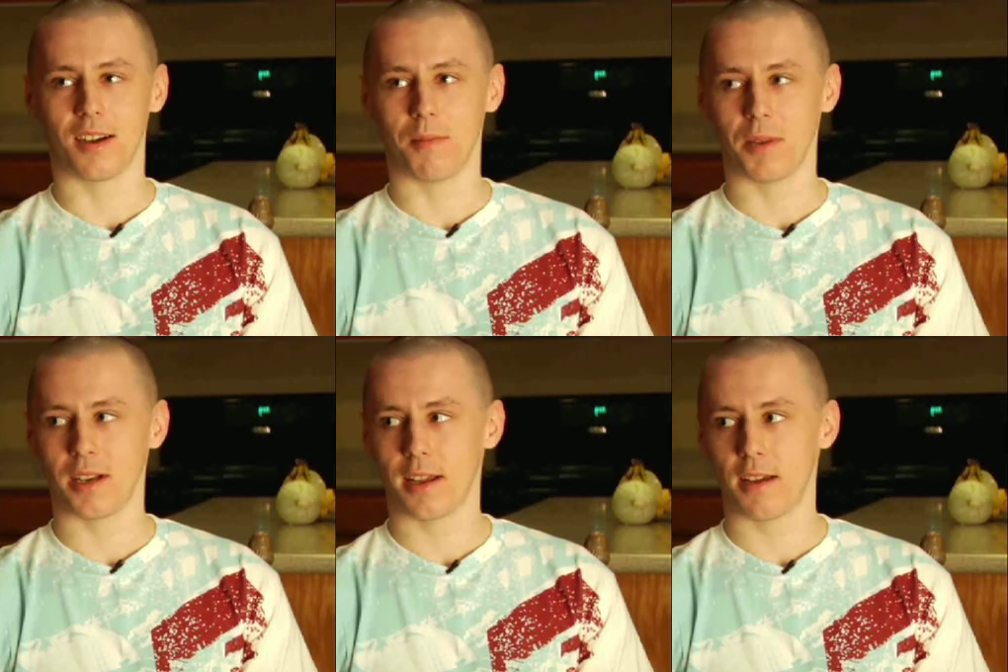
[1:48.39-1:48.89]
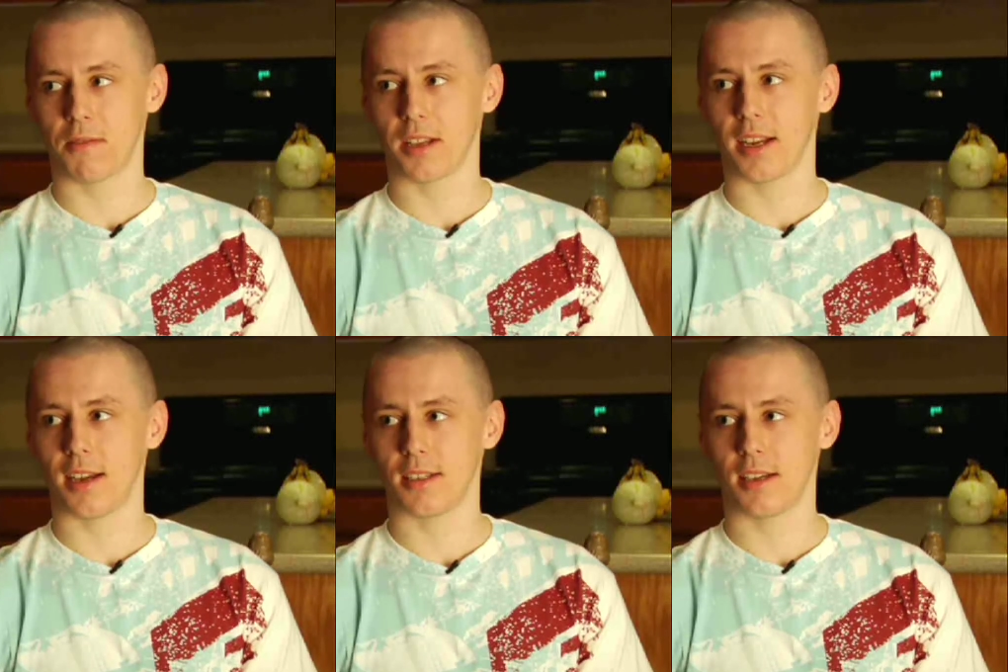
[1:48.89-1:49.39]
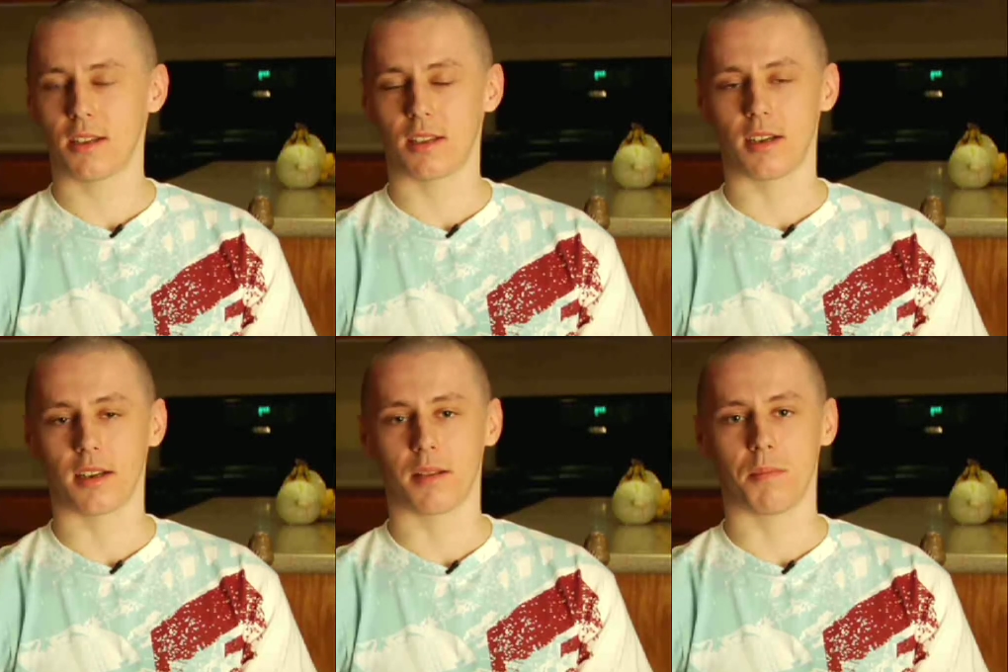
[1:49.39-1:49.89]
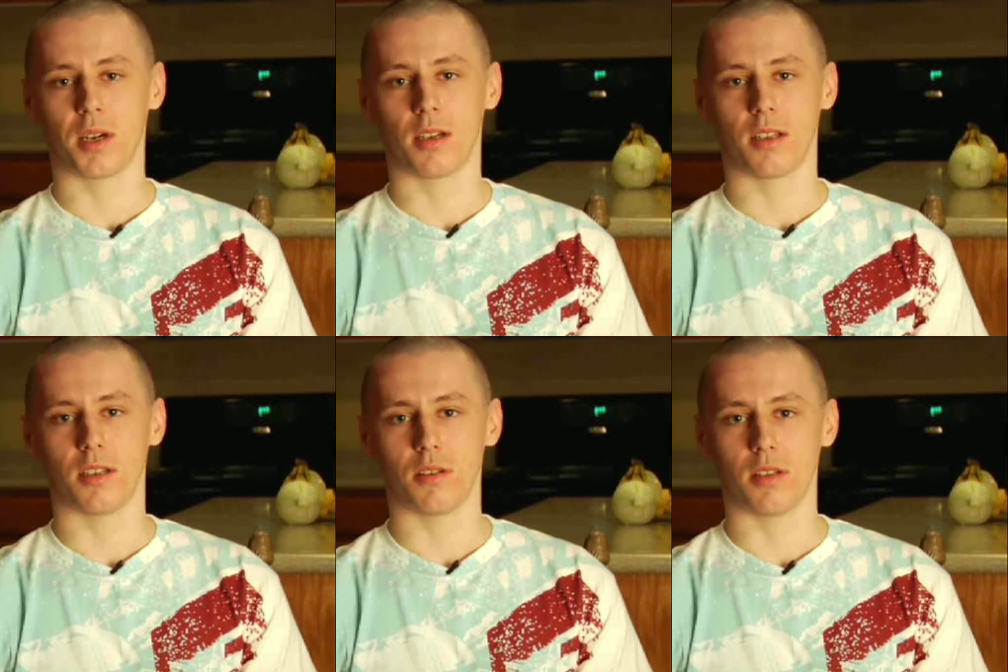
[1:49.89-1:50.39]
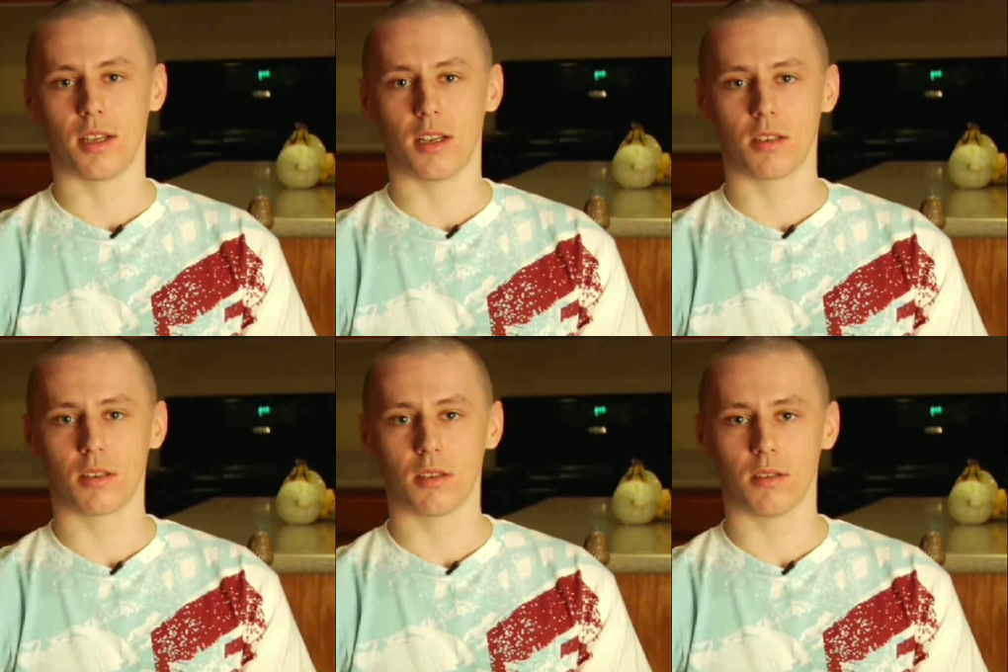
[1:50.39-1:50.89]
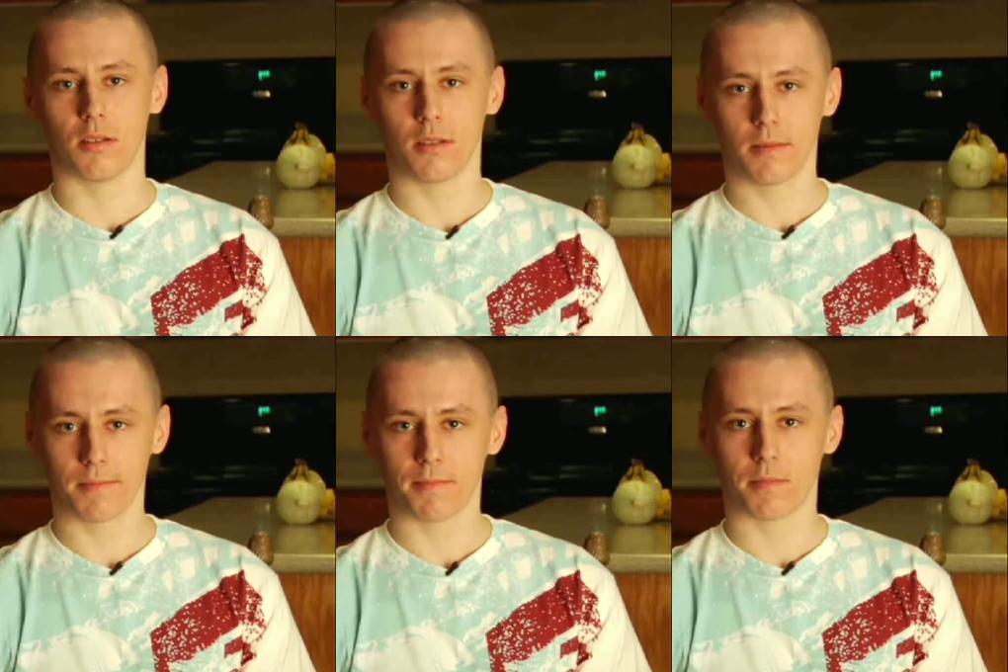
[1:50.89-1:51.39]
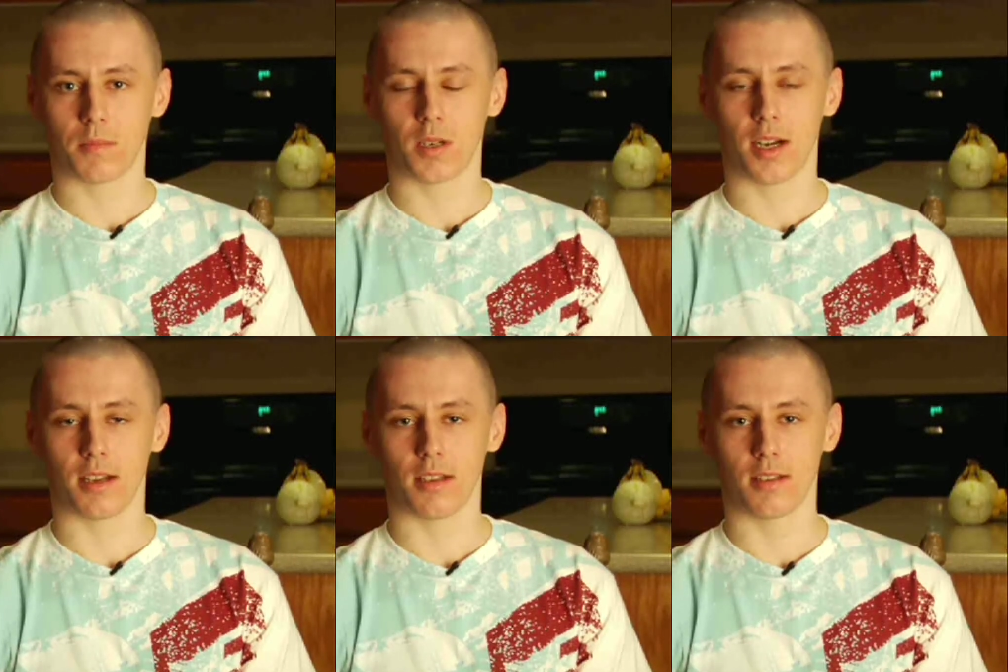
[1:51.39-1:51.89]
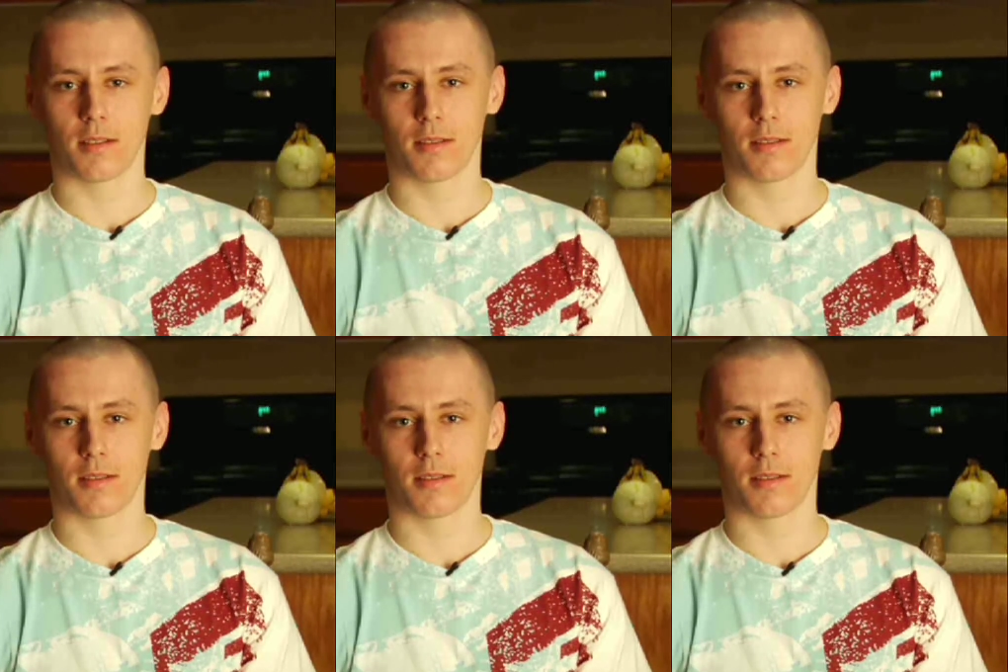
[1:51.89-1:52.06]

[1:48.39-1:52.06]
I mean, half the guys out there can barely do that, so I'm ready.